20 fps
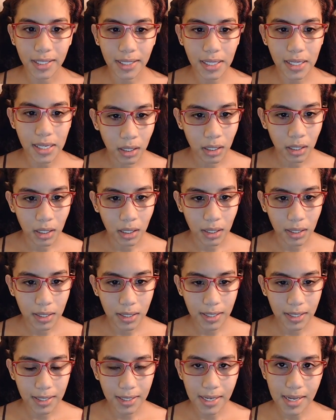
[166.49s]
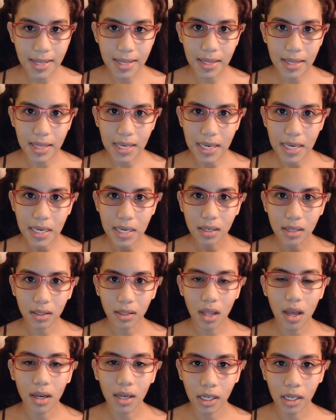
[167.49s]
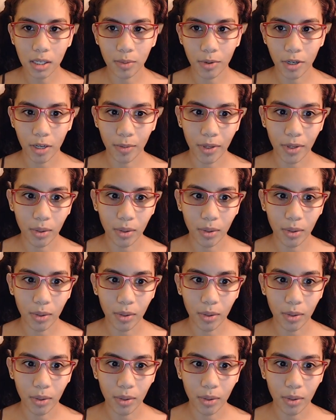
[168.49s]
He is in the logging department,